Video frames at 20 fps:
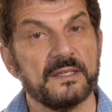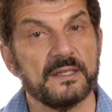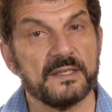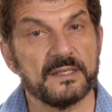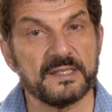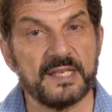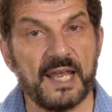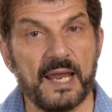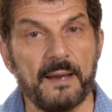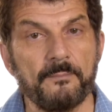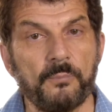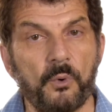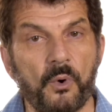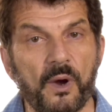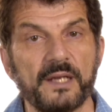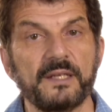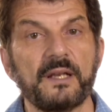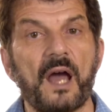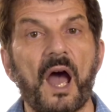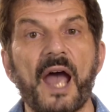The same
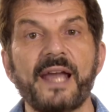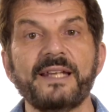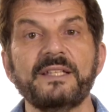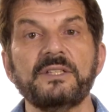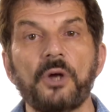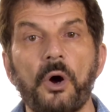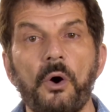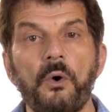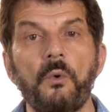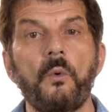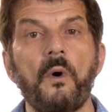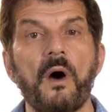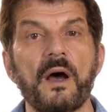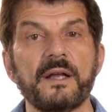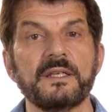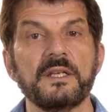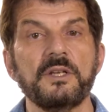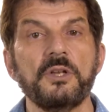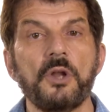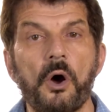point, I don't want
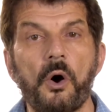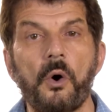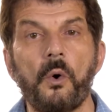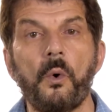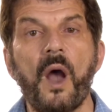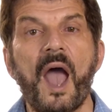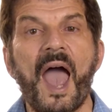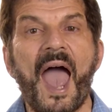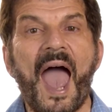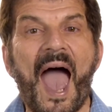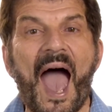to know